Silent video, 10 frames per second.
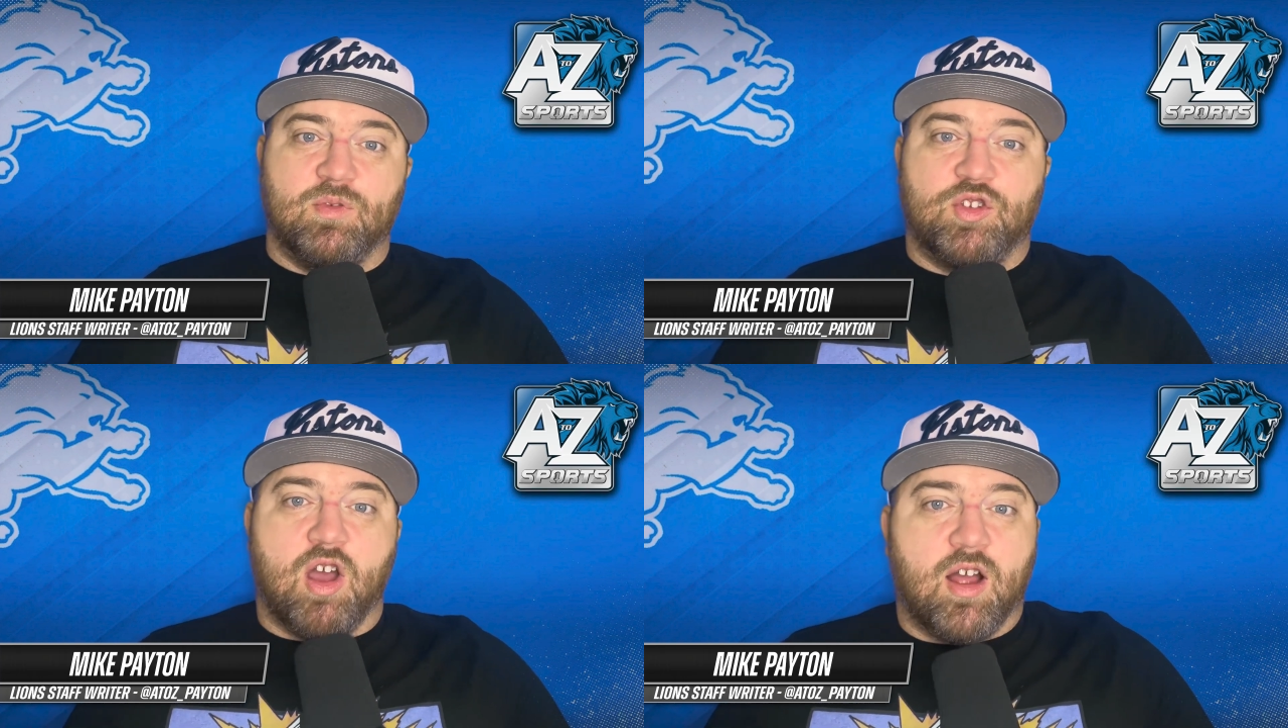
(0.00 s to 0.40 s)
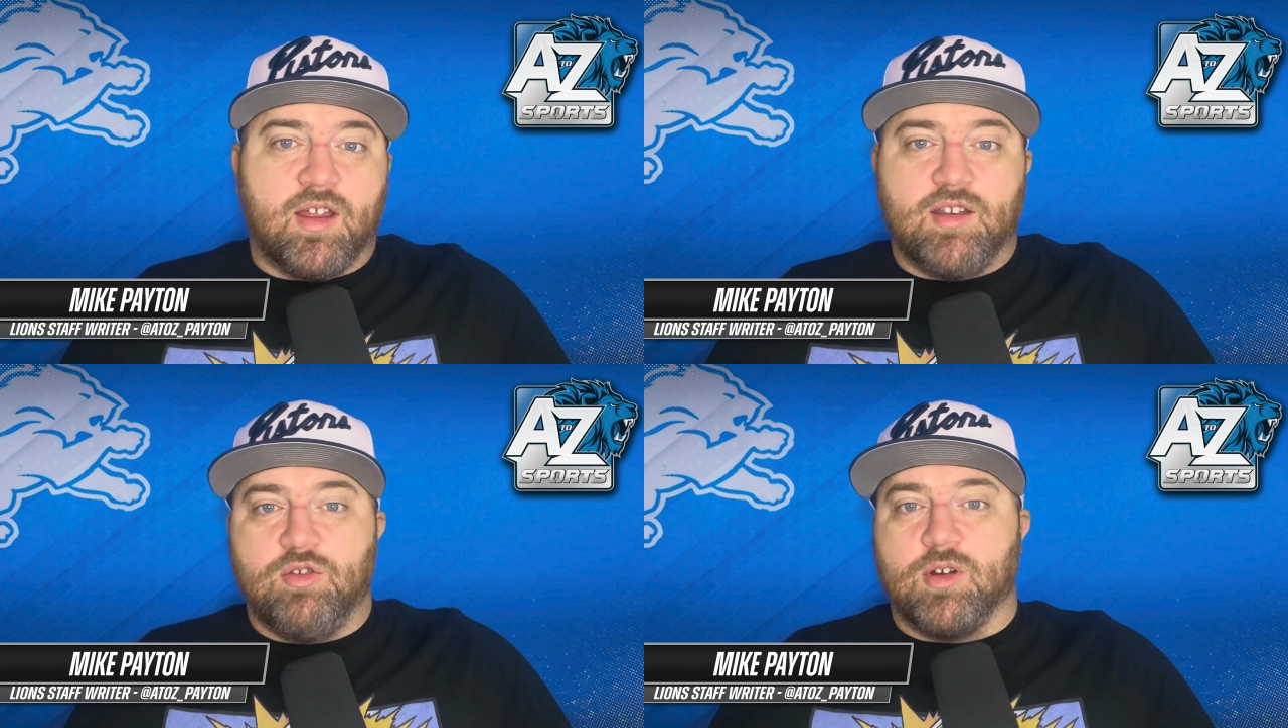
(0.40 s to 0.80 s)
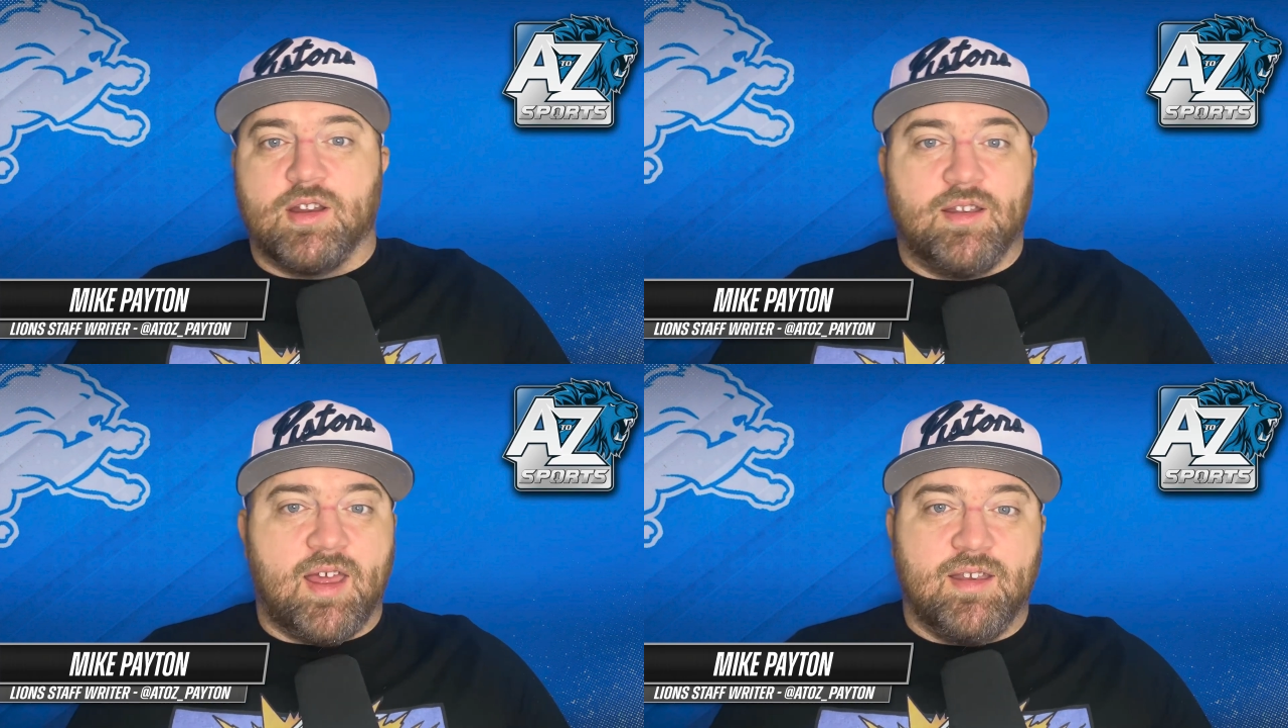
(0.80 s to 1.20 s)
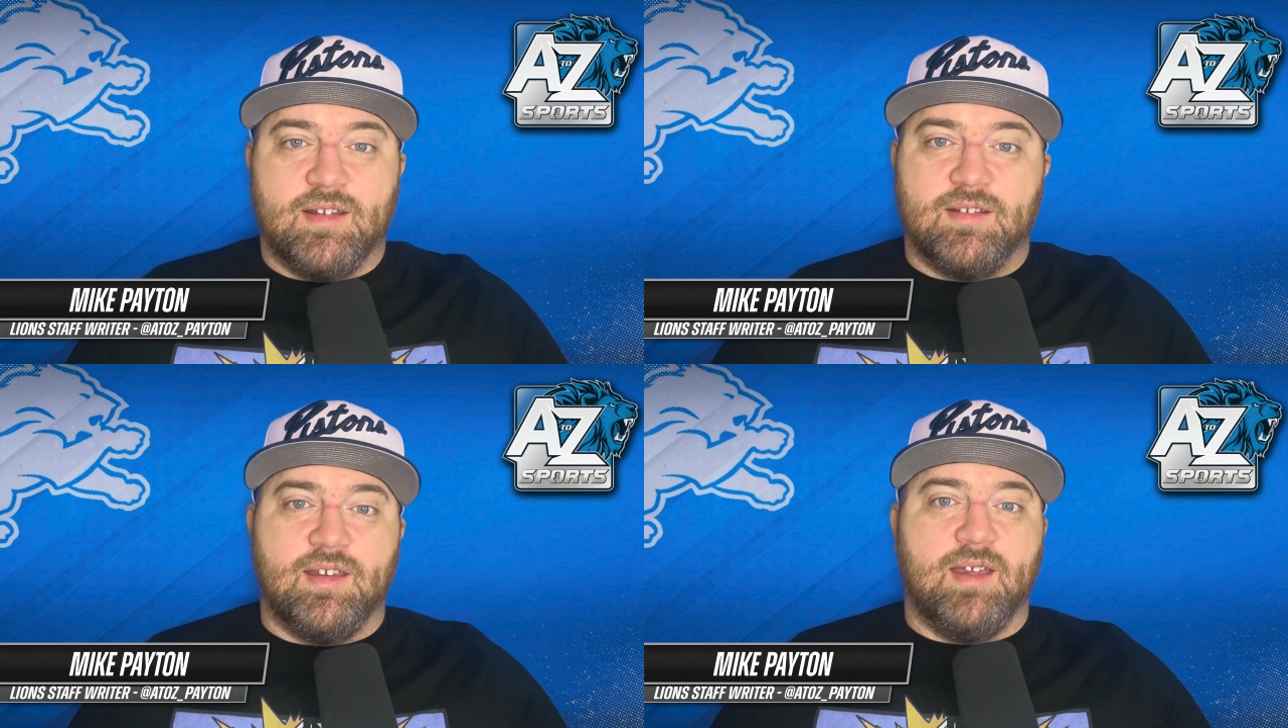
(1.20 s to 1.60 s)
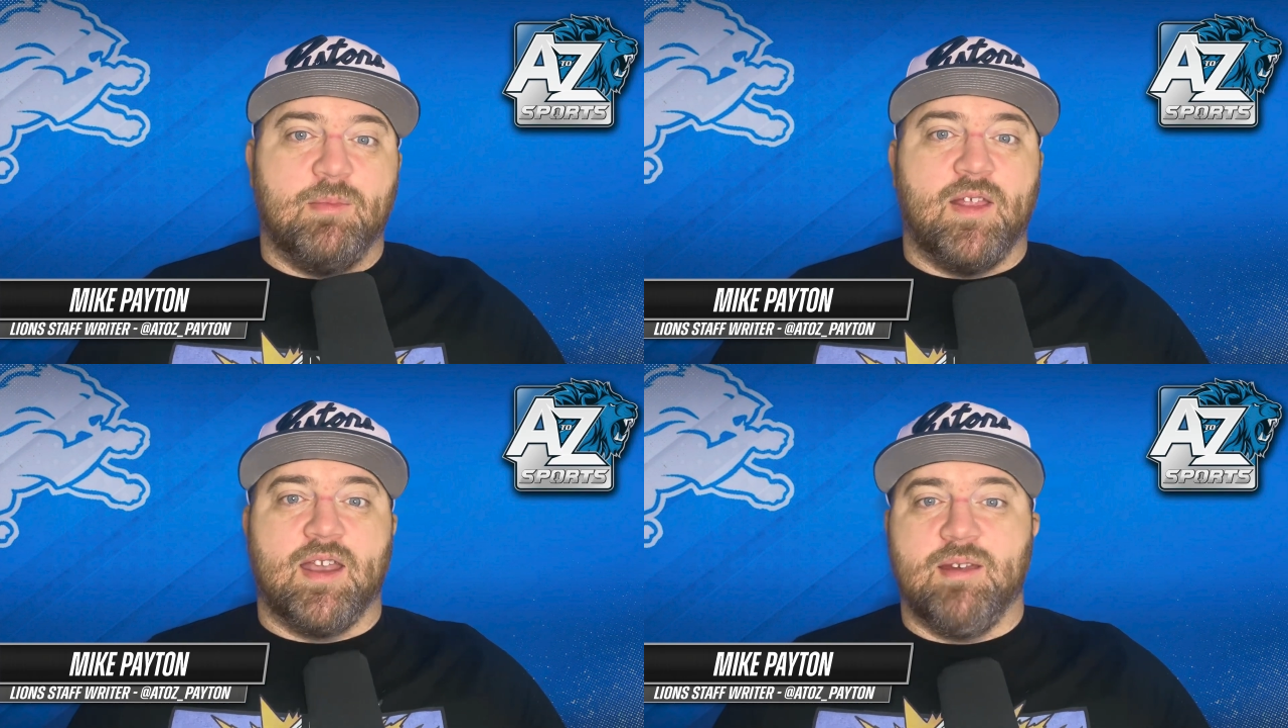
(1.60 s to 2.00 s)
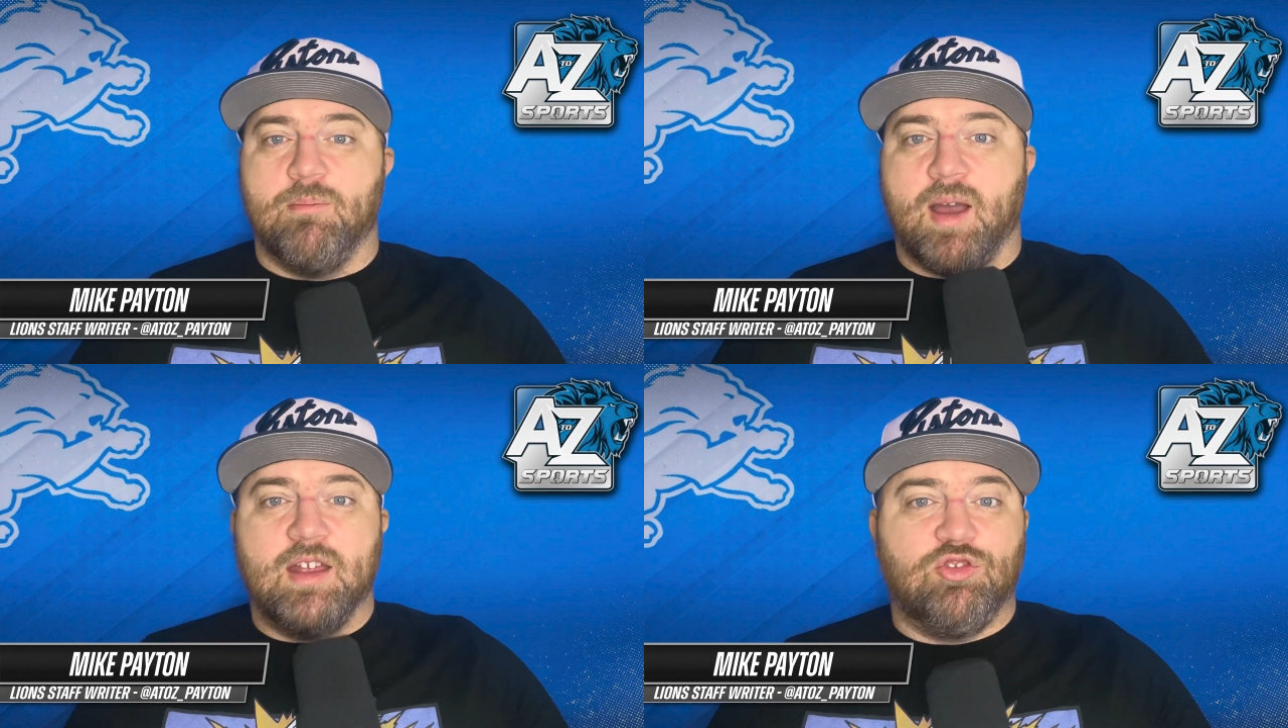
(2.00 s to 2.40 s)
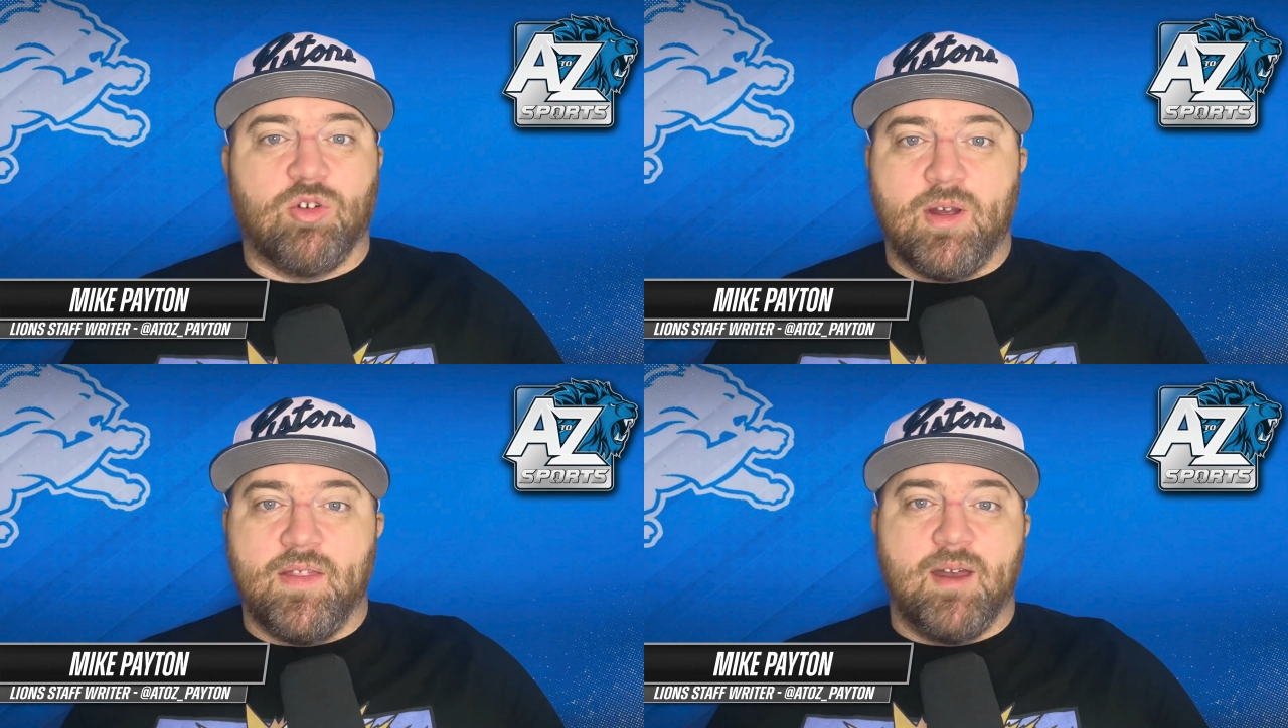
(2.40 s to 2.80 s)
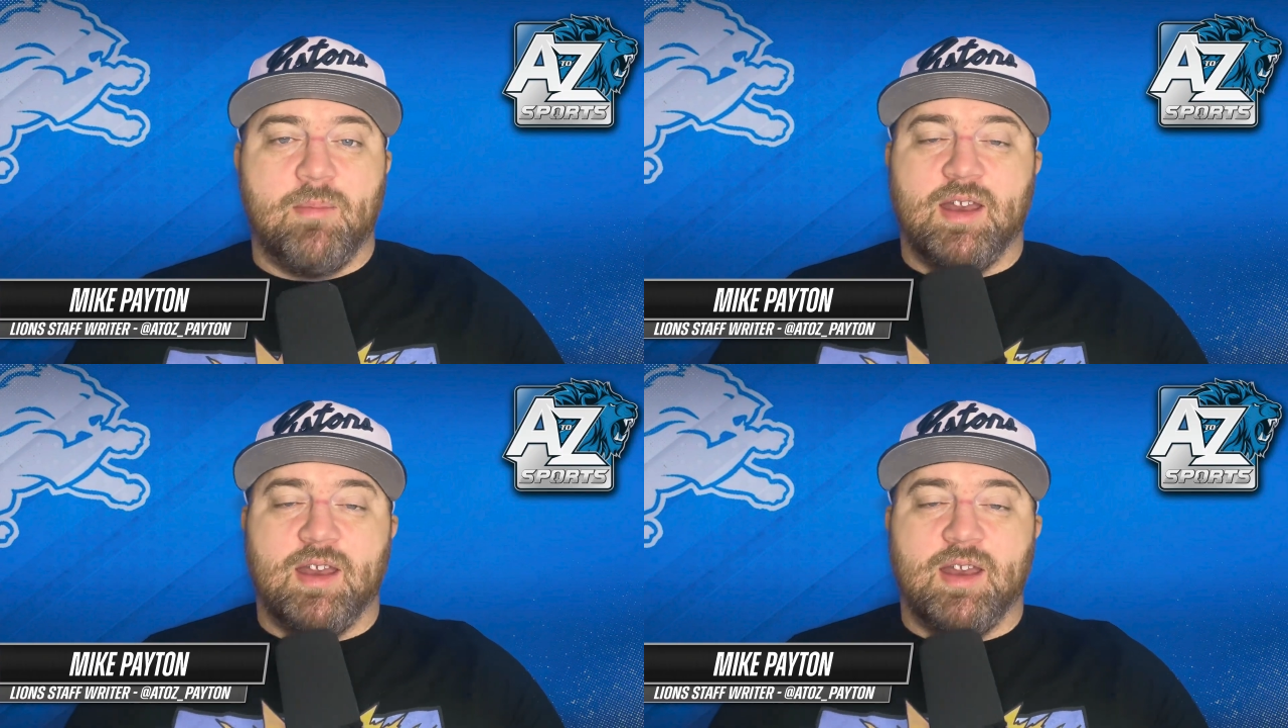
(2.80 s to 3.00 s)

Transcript: talking to a contending team and that he might join them, but he